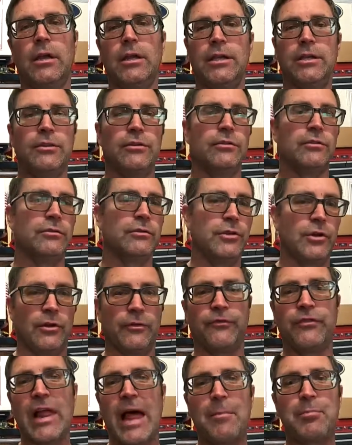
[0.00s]
Either
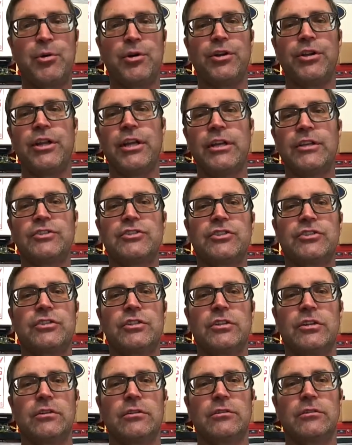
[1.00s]
flapper disc
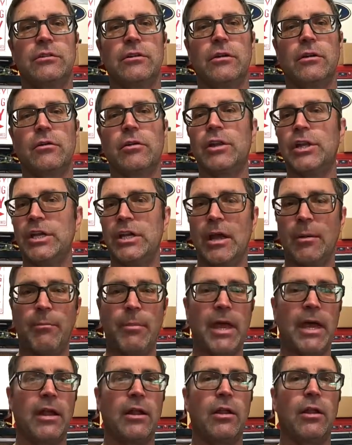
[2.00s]
to clean up
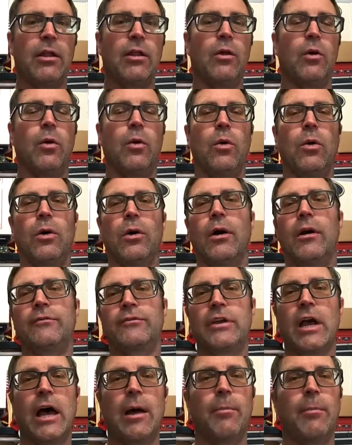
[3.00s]
metal, or
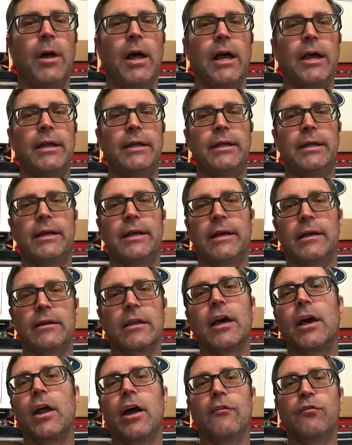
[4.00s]
I've got my
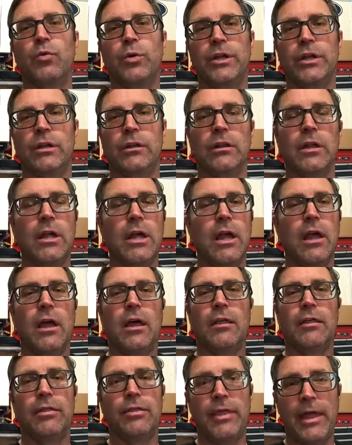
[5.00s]
cutoff wheel.
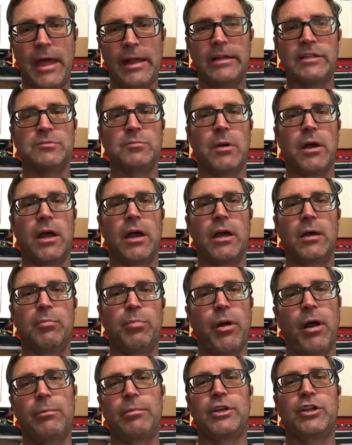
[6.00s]
That is my
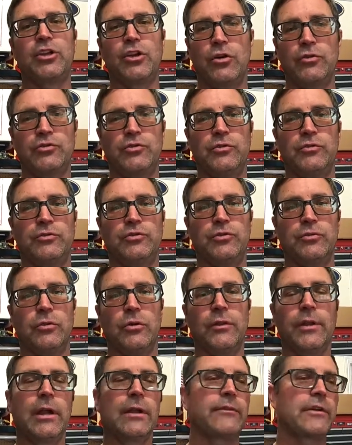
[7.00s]
probably go-to
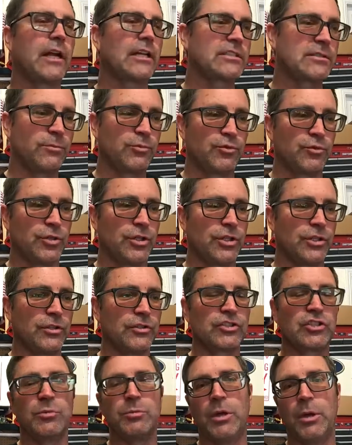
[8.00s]
tool. Then I've got some
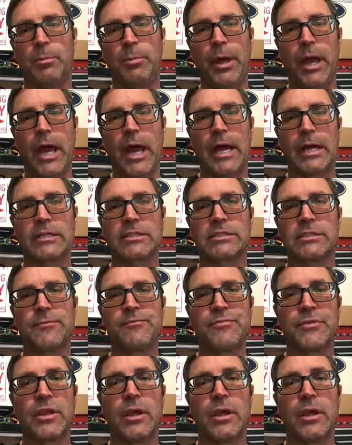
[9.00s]
drills, some impacts.